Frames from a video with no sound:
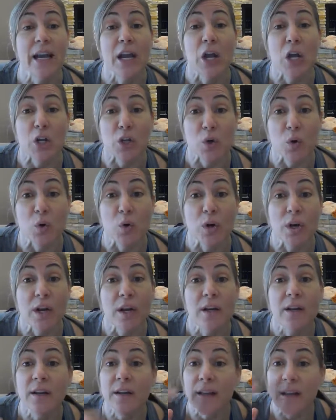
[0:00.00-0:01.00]

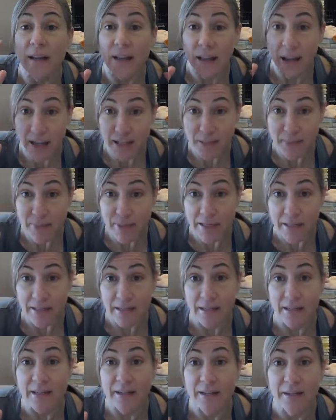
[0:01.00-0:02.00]
Yoga has
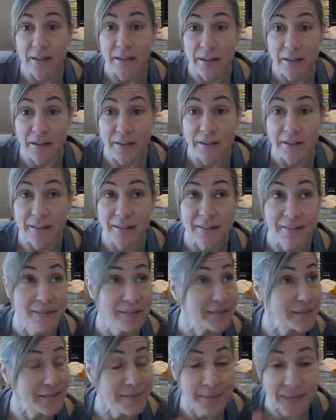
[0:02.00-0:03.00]
been
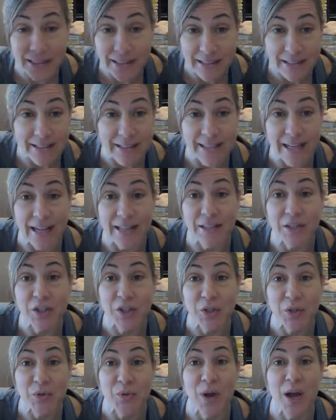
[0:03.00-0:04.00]
said
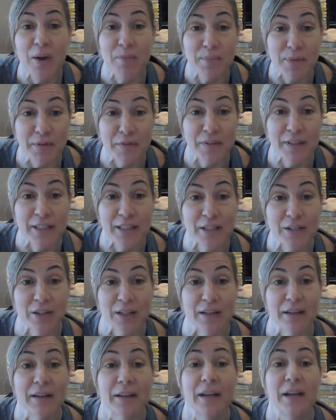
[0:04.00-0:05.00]
to help you physically.